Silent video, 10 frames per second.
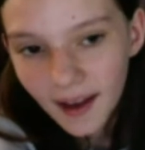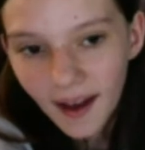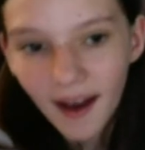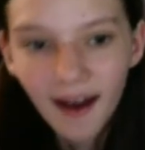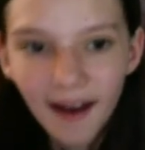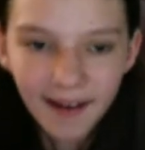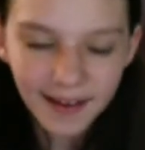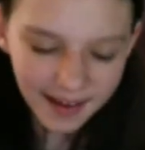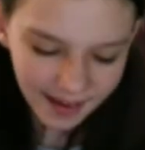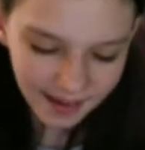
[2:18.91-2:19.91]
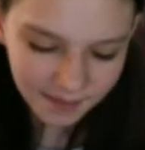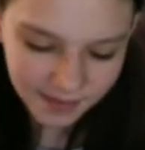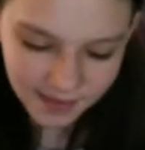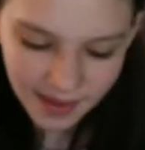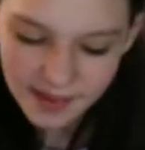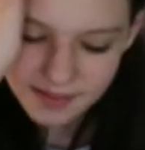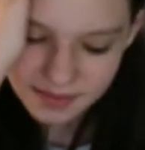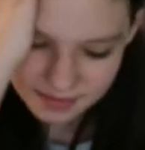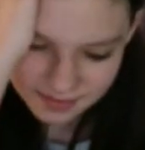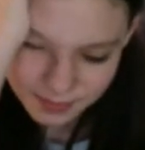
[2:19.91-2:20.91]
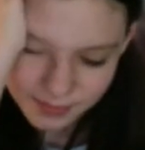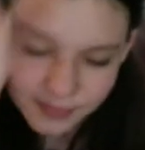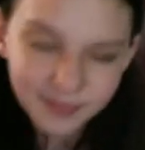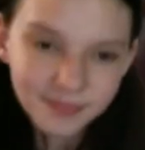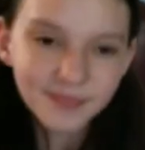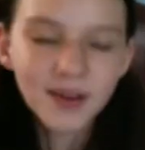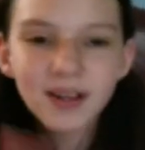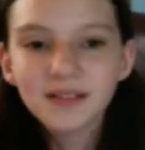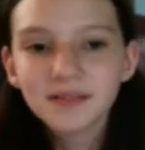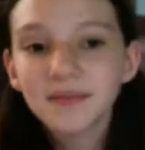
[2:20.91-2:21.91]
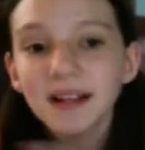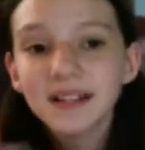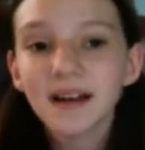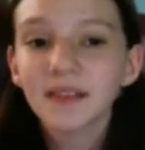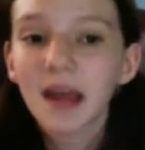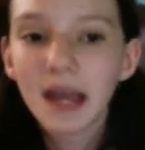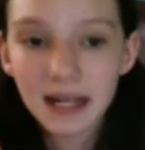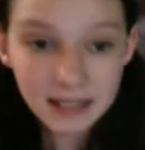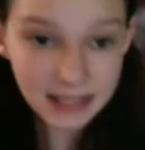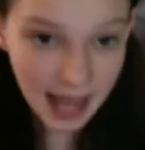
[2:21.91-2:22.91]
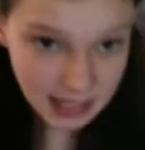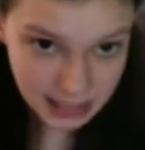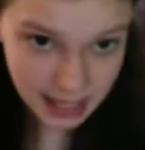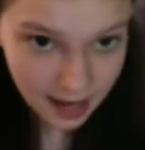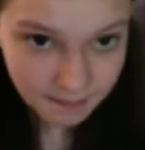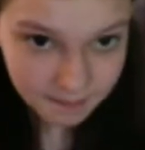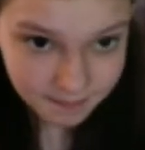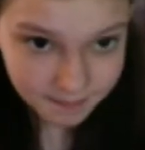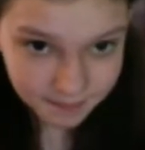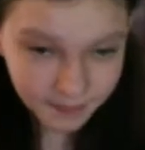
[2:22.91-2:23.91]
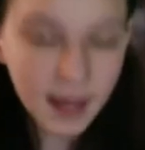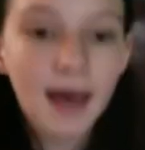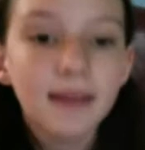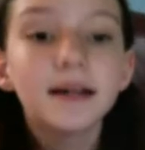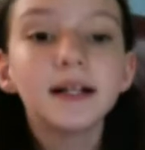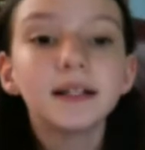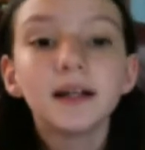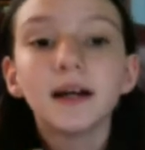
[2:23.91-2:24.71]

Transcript: I will like, we're going to write down like 10 today. And then,